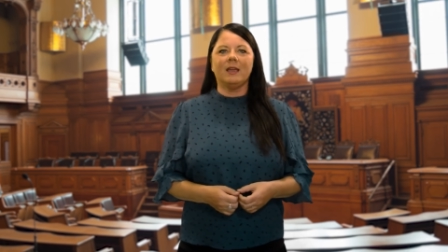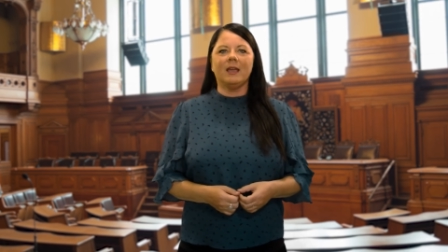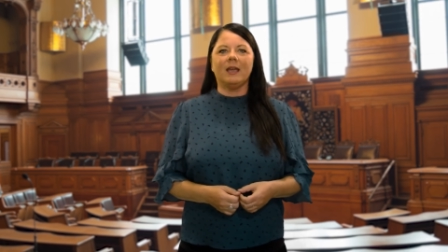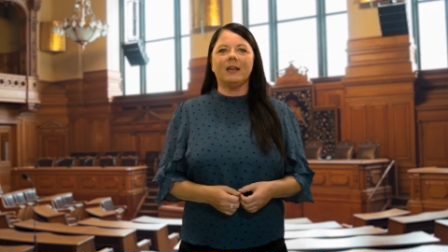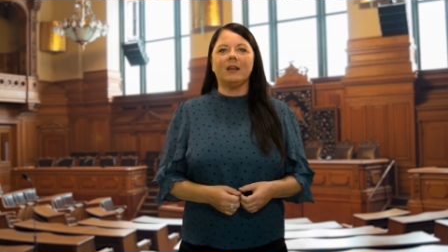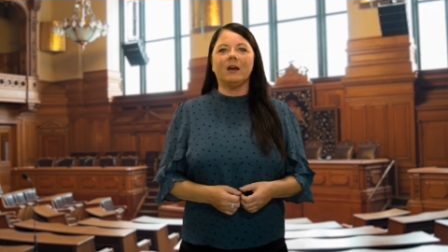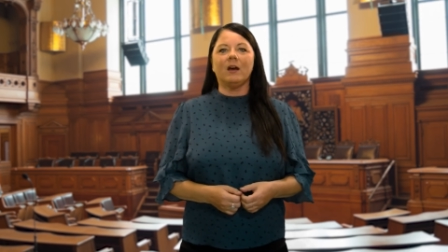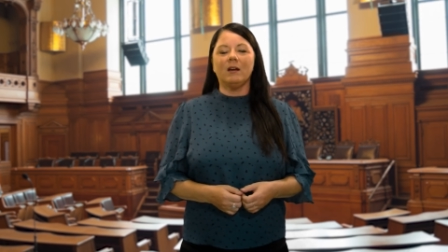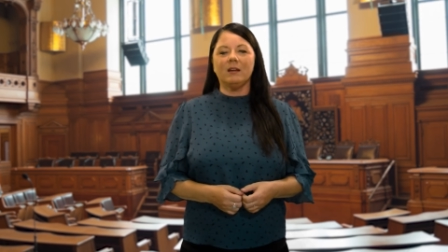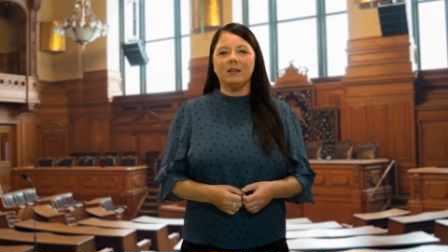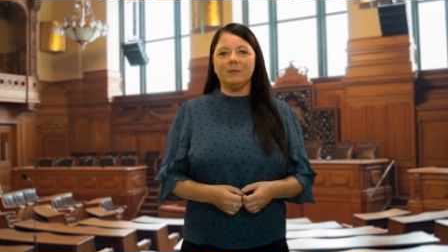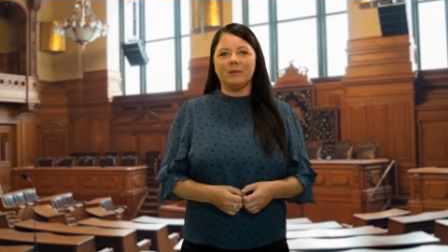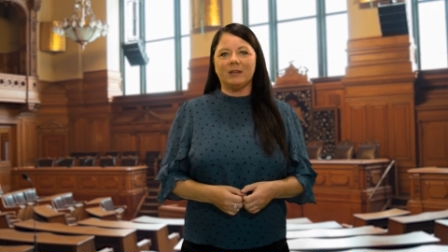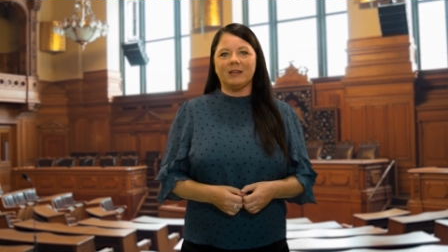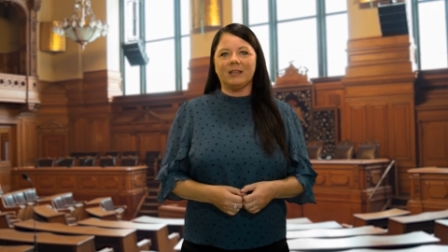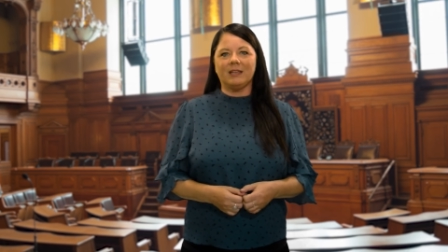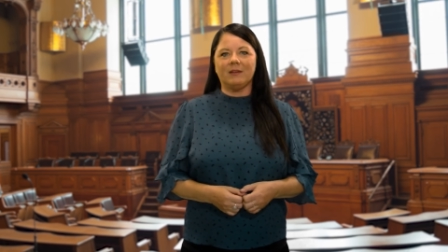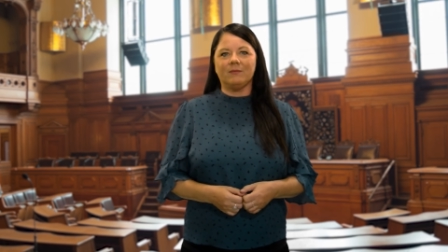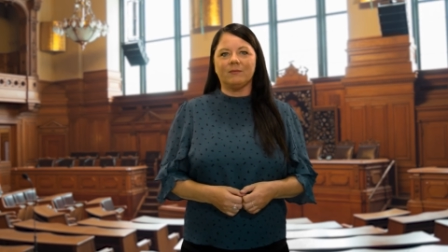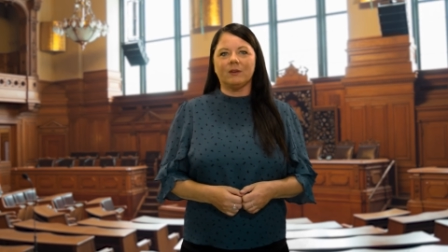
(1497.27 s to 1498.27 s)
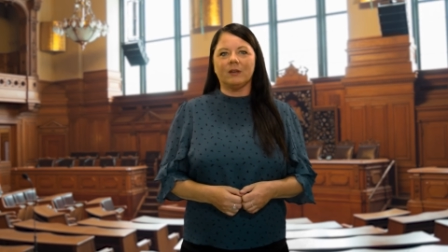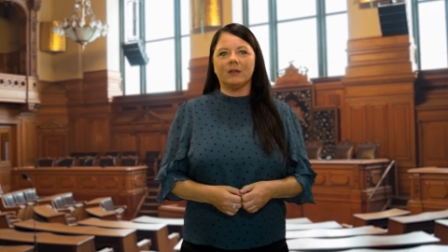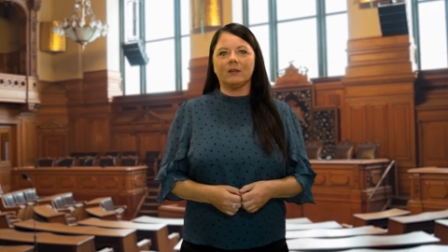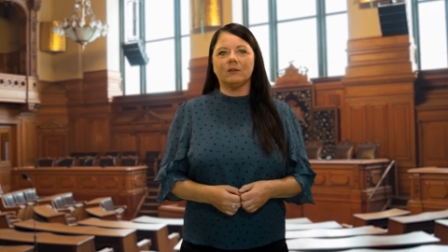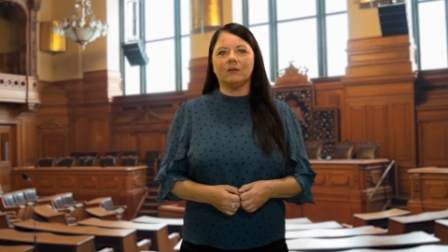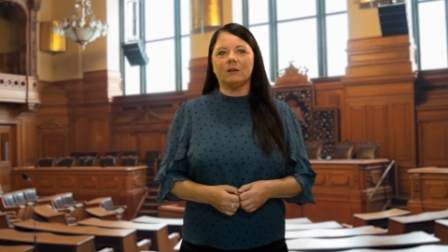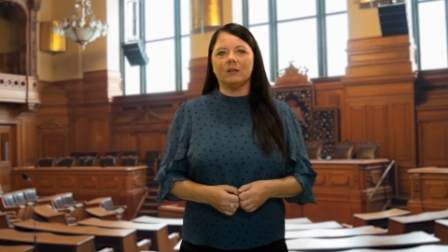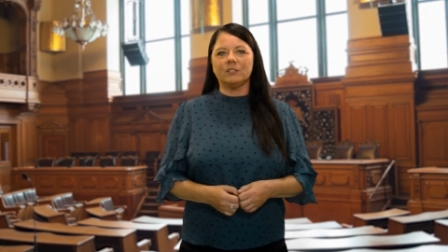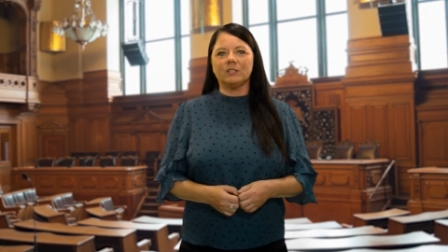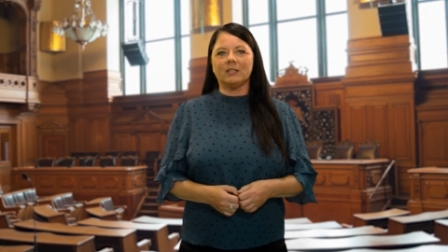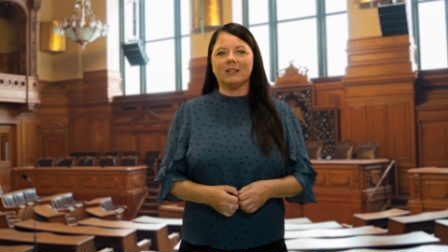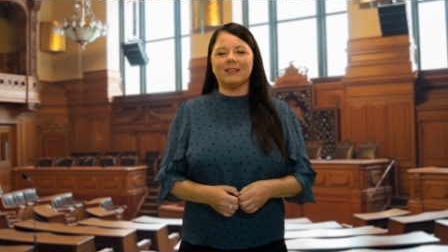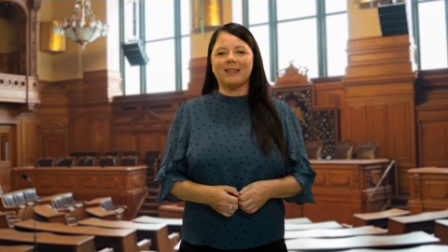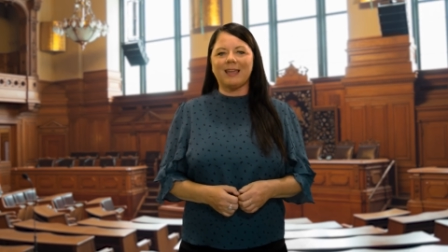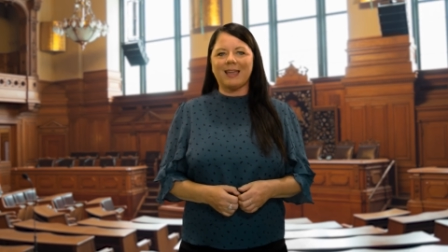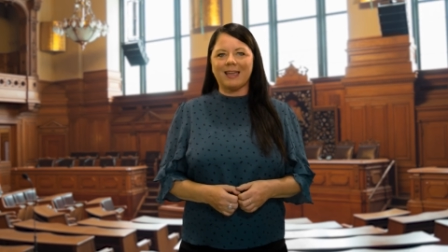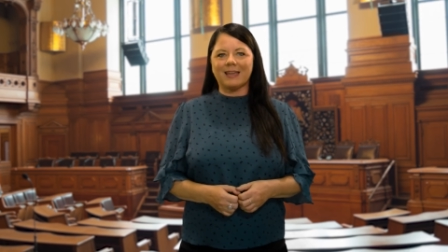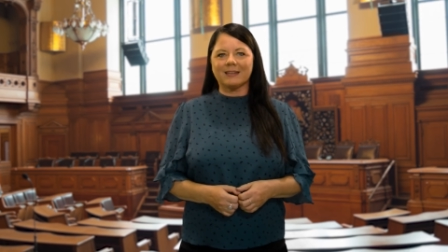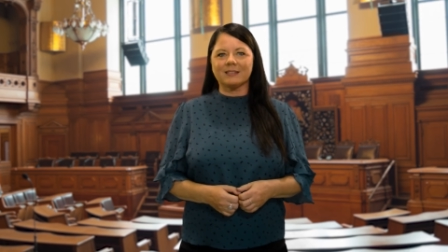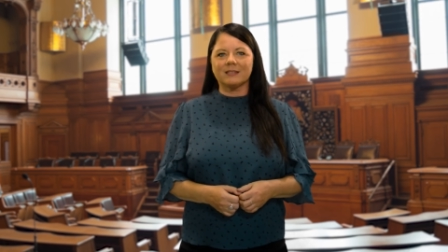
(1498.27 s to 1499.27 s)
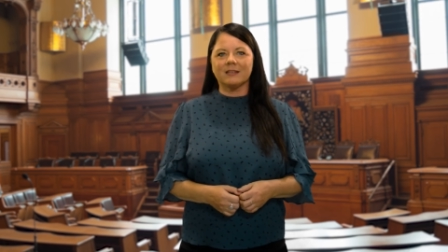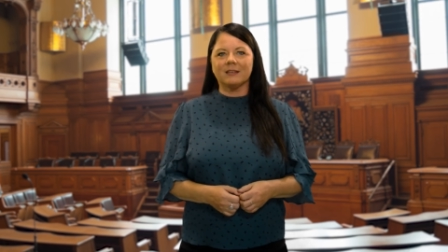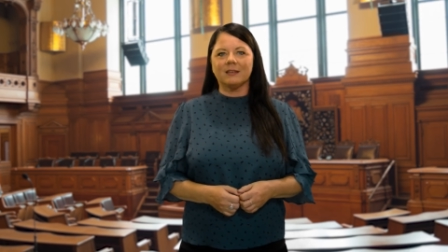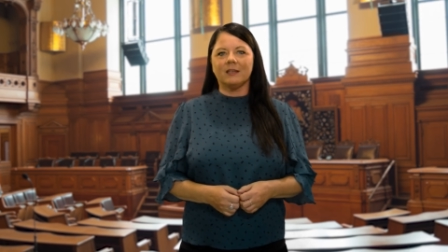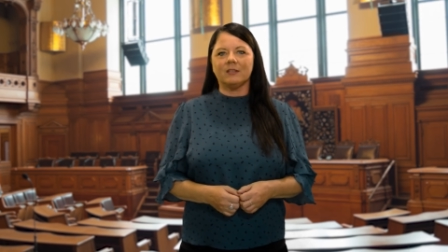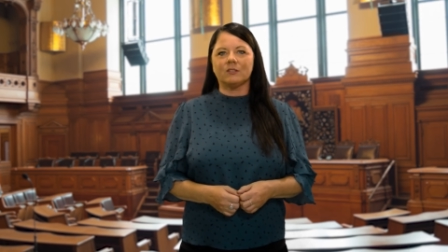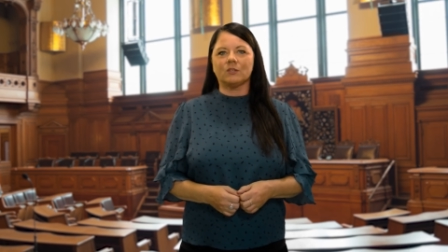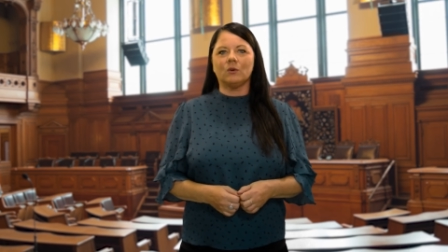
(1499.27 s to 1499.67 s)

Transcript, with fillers: And I believe acknowledging that is